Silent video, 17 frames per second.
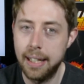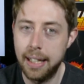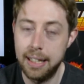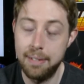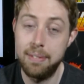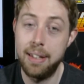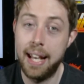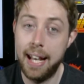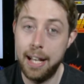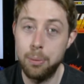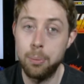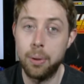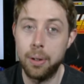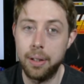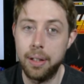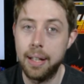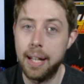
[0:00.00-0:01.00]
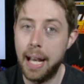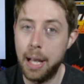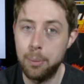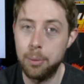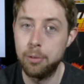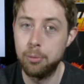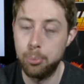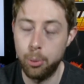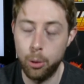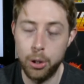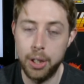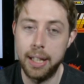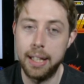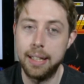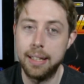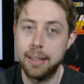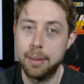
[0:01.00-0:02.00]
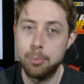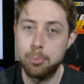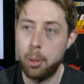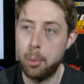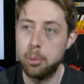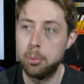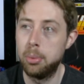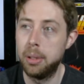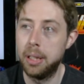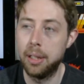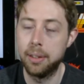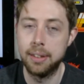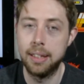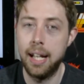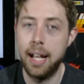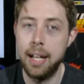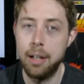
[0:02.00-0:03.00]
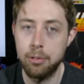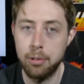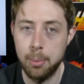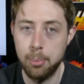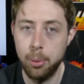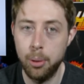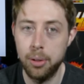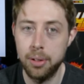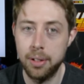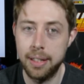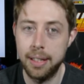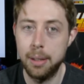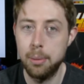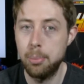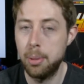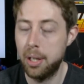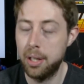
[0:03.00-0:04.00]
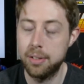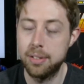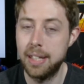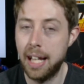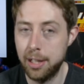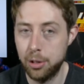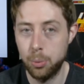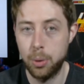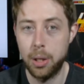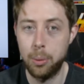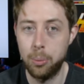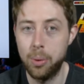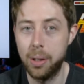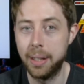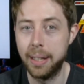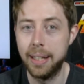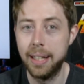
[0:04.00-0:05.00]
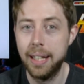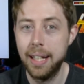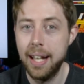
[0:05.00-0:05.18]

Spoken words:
And if they had one, I would have bought it probably online or imported it, because that's what I want.